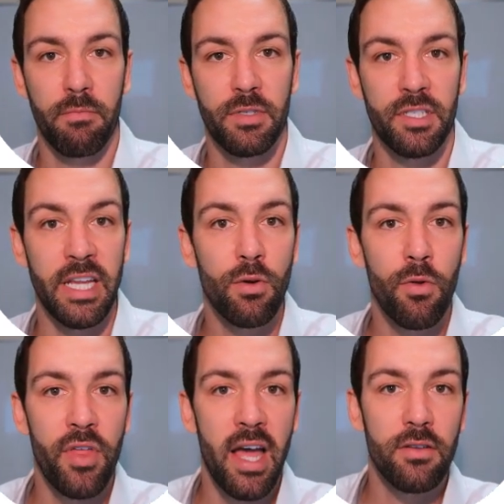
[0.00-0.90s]

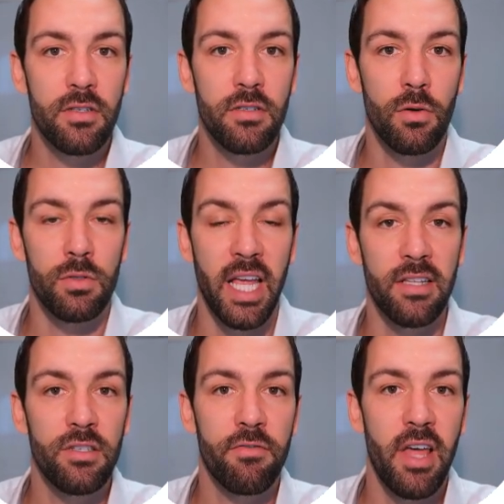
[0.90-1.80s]
single thousands or
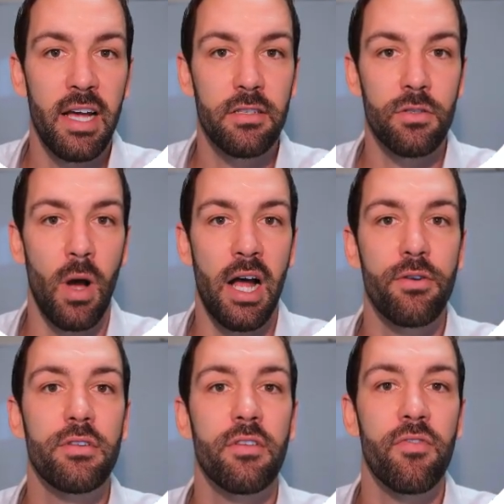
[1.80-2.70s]
tens of thousands or
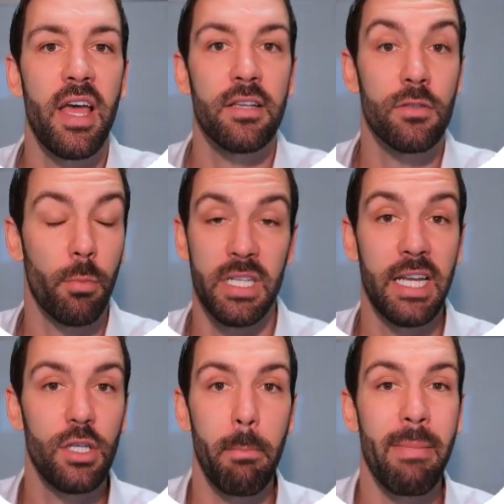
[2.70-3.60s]
hundreds of thousands or
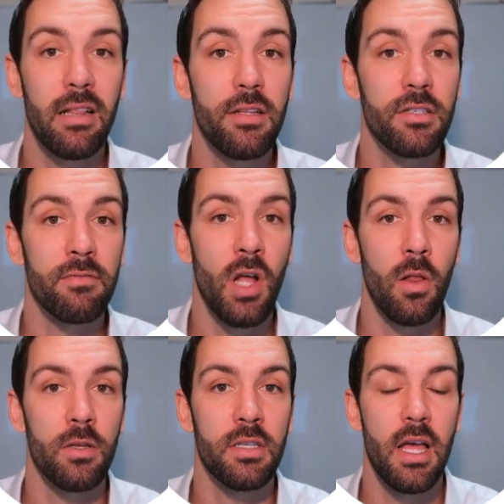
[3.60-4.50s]
potentially millions of
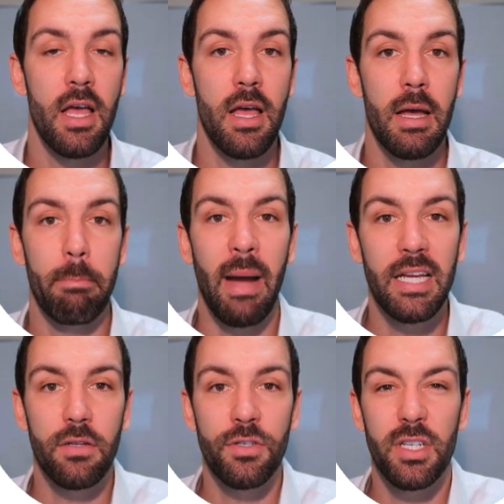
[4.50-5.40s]
dollars
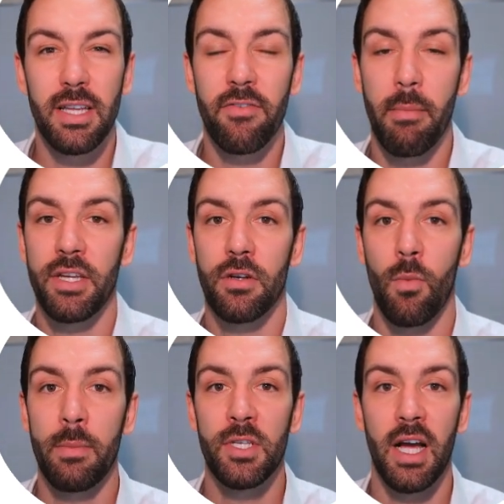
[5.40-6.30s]
based on just information
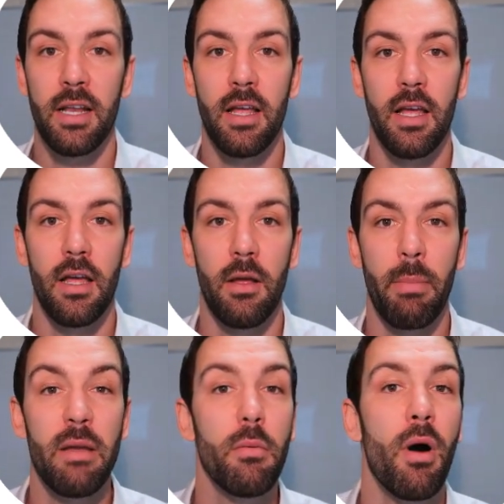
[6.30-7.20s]
on a website?
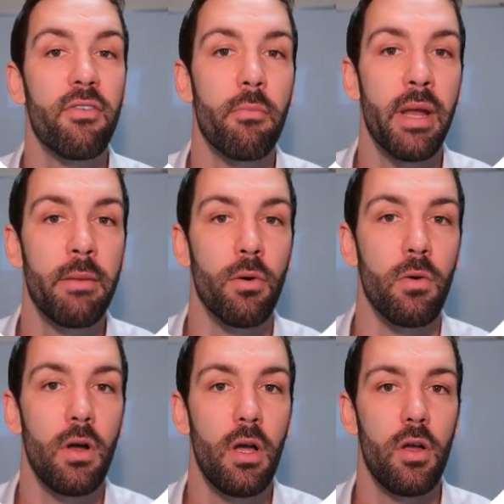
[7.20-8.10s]
People buy from
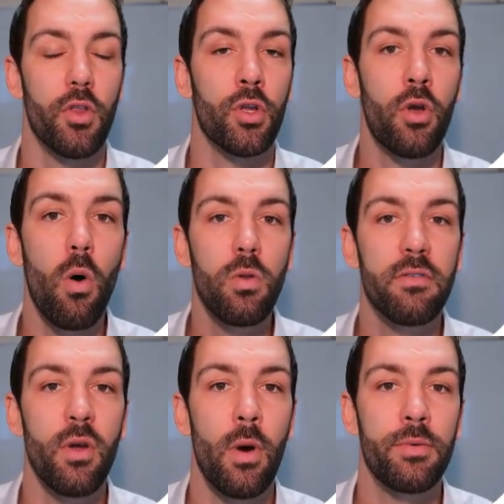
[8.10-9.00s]
people. The goal
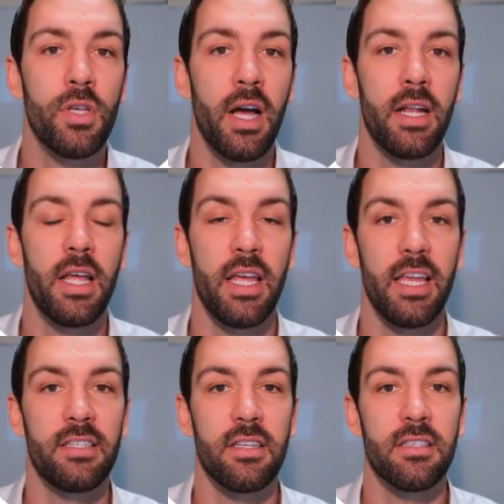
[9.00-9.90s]
of your website
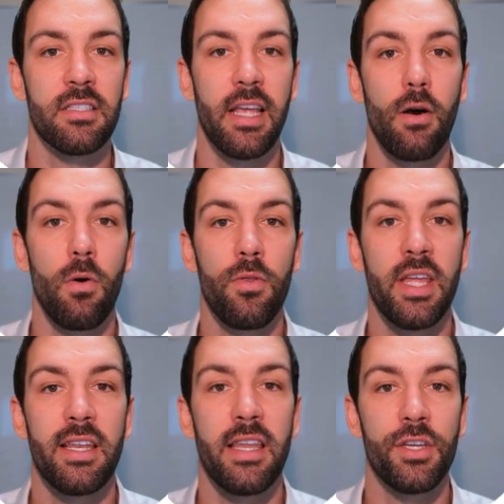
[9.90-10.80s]
is to sell
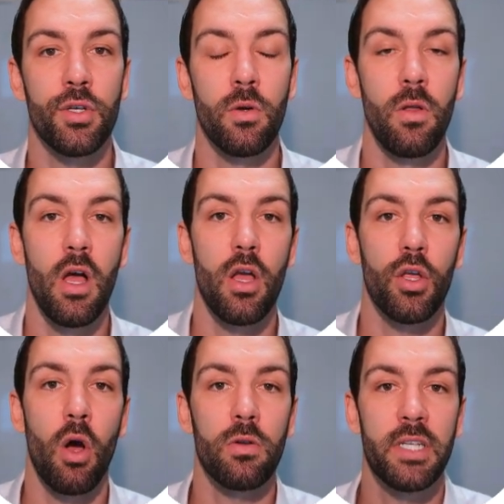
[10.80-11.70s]
the initial
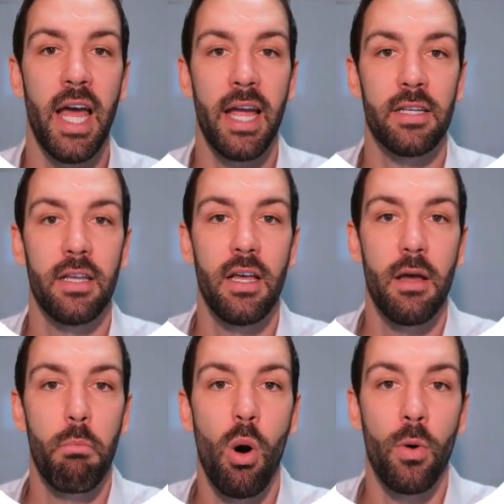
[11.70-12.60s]
contact
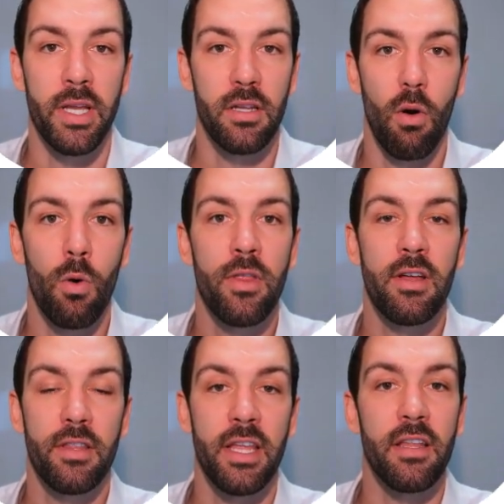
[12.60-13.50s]
point or
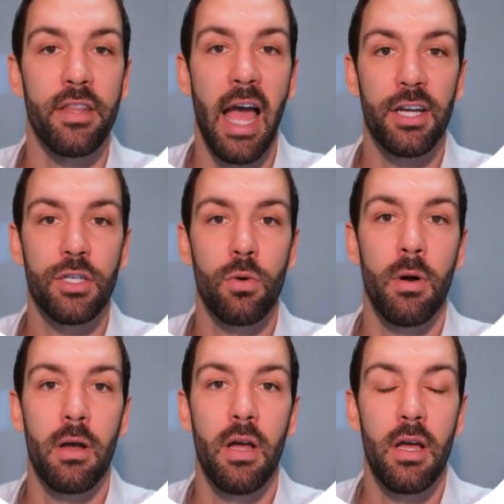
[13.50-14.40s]
the
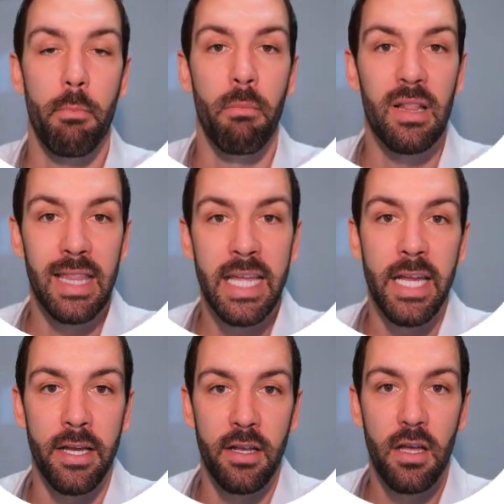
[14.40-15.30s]
actual
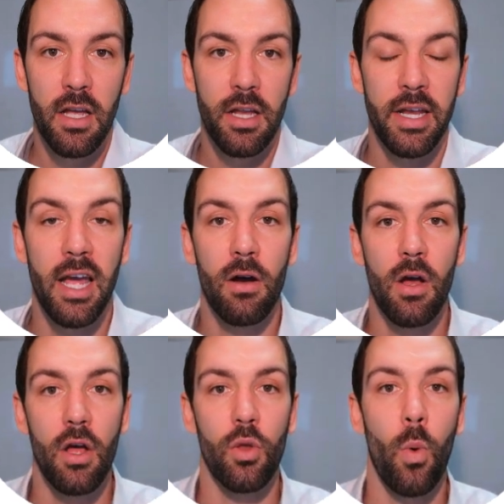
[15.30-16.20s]
lead. Now,
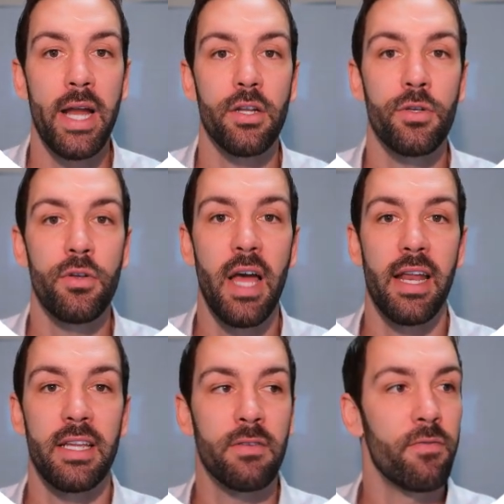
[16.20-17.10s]
the way to do
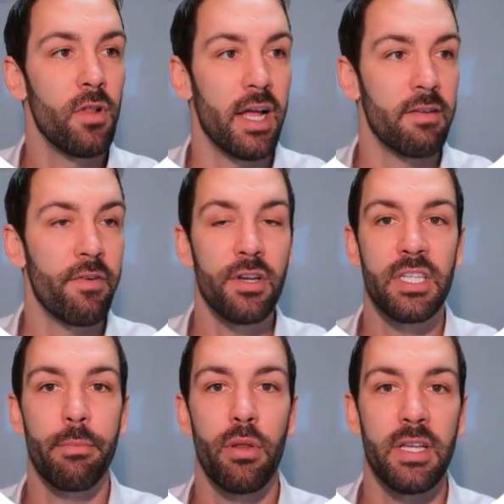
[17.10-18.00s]
that is a very
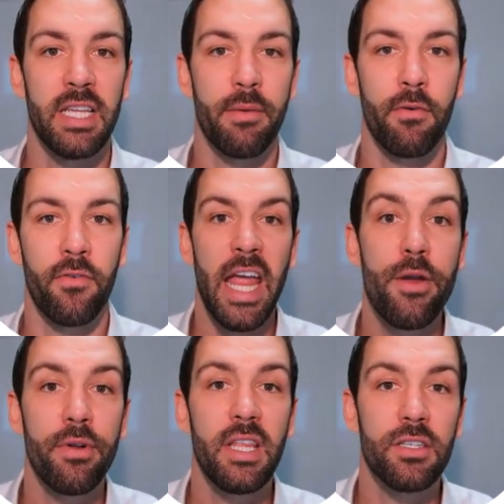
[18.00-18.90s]
simple example.
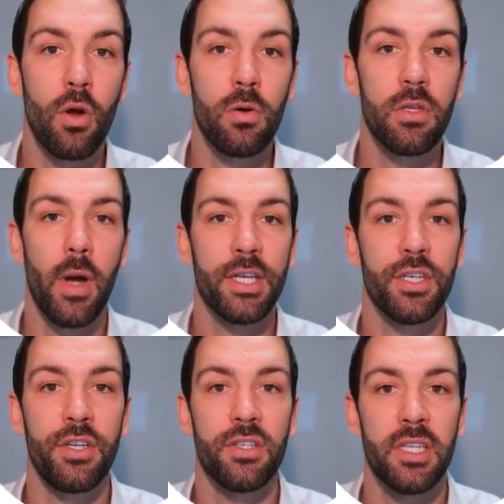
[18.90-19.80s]
Here in this call to
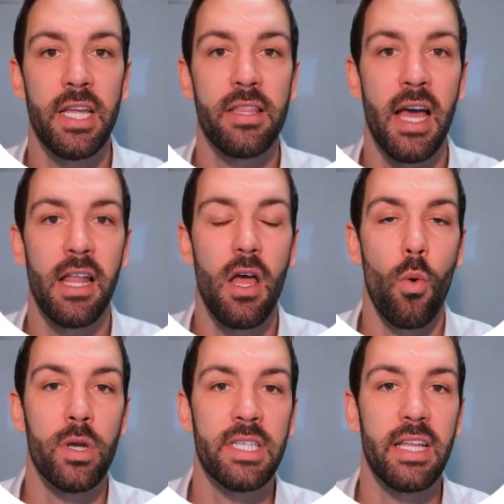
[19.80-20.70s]
action, you see that
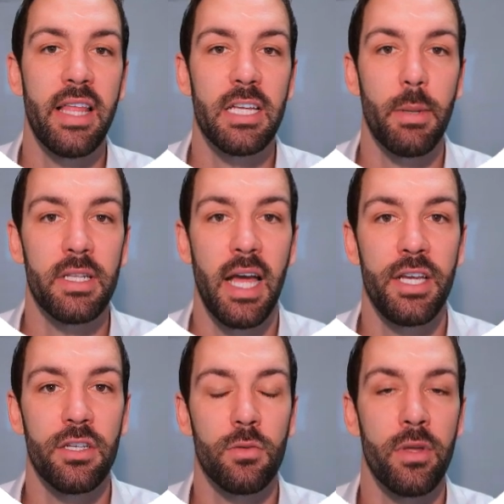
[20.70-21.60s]
we're setting the
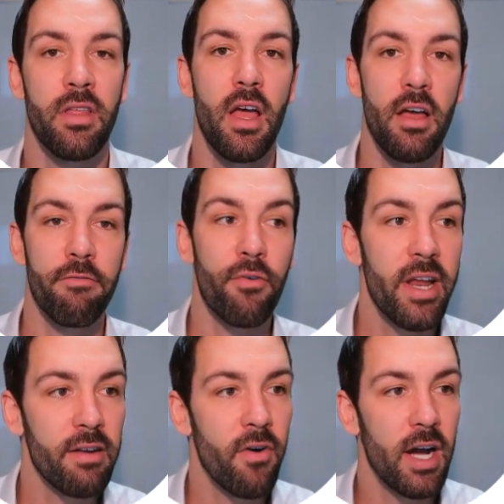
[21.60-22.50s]
expectations with
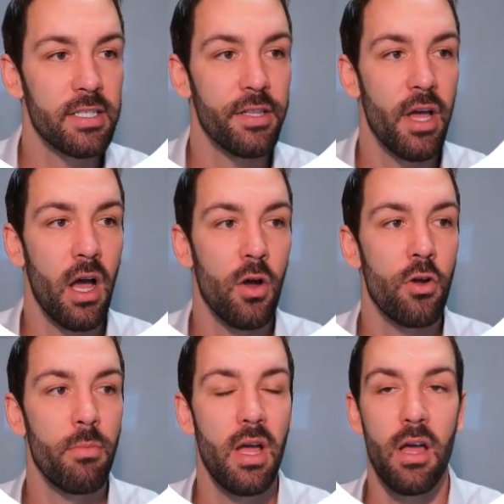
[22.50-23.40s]
free advice in our
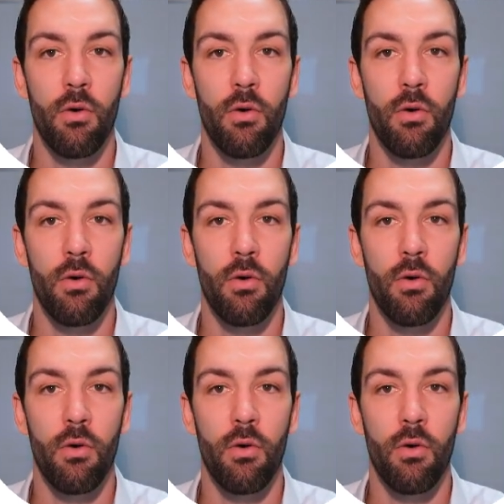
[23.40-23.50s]
home,